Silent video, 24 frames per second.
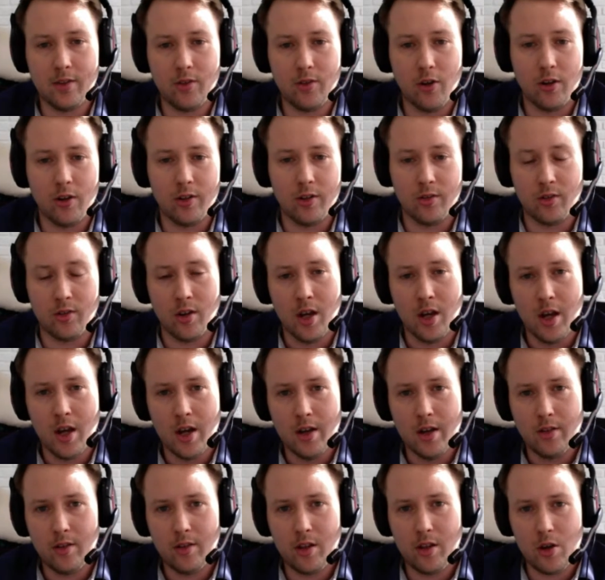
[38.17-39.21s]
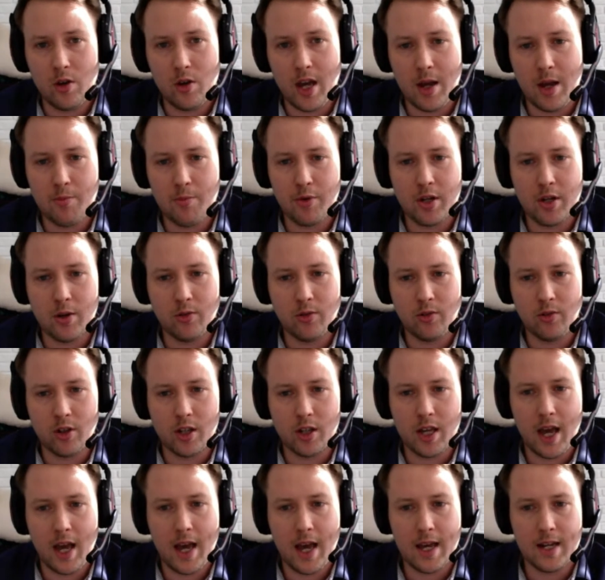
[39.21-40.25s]
to UK producer
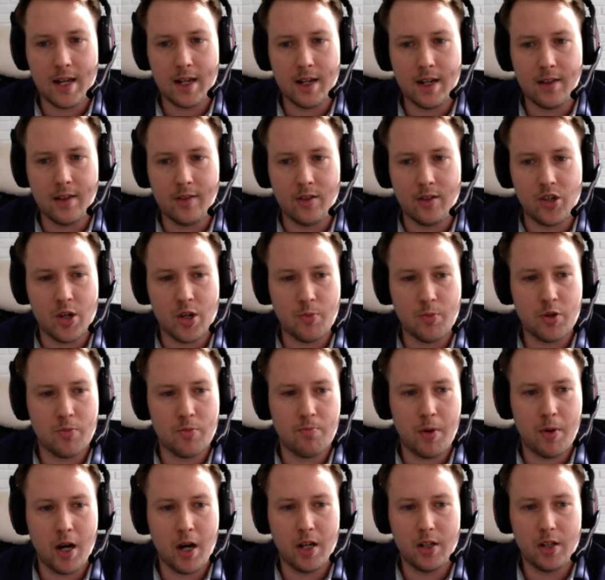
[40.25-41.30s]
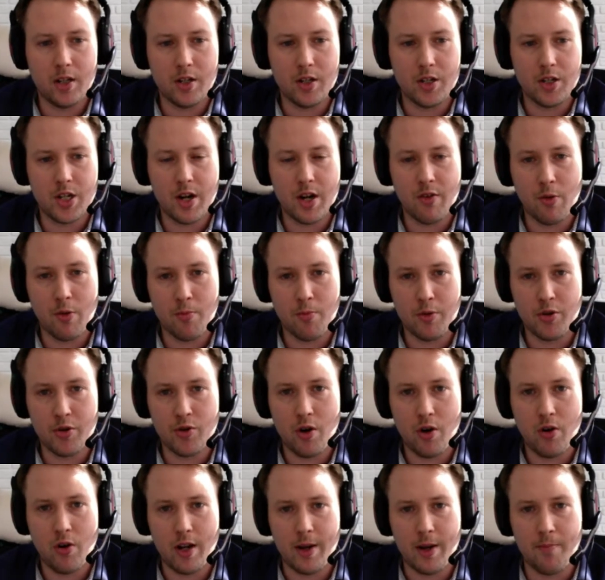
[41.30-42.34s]
Cairn and its Egyptian partner Chevron
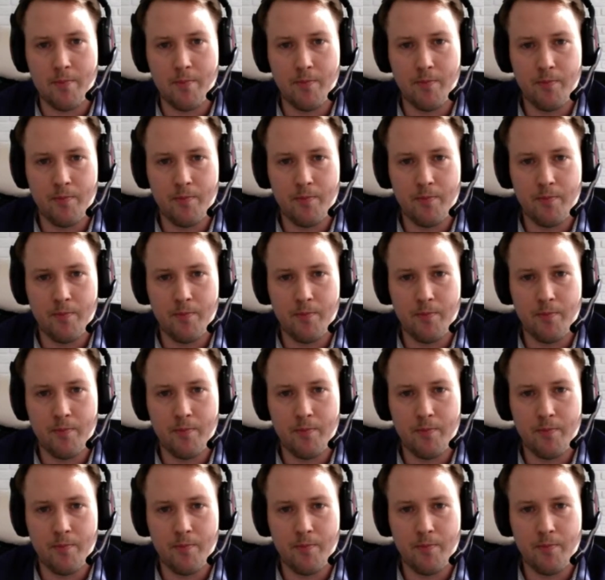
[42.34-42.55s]
Petroleum.